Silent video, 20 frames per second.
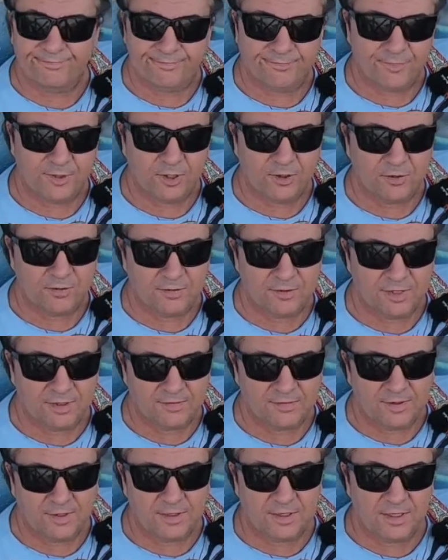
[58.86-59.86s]
well,
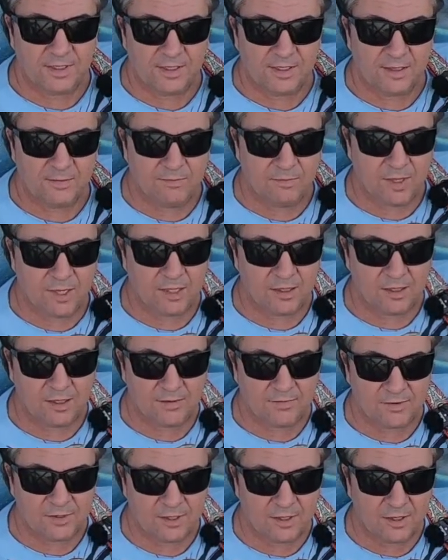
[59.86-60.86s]
definitely in my
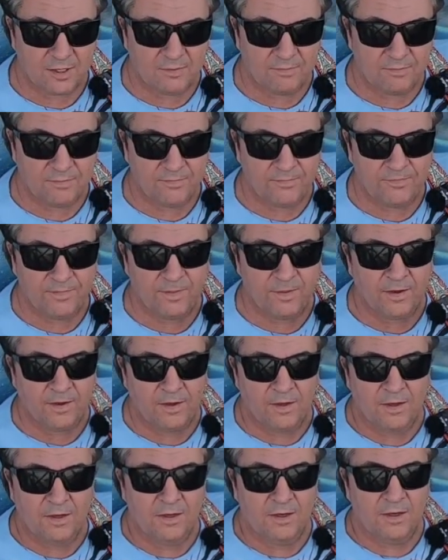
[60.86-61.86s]
lifetime,
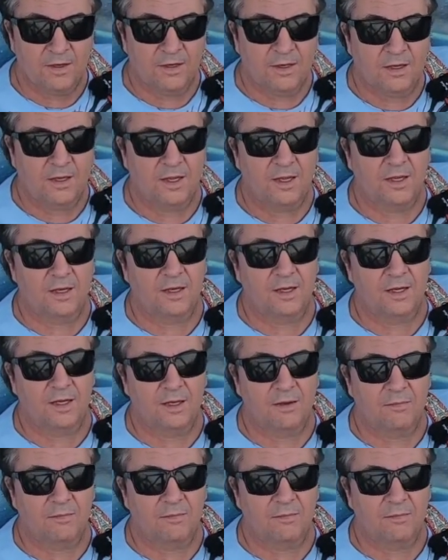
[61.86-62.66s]
and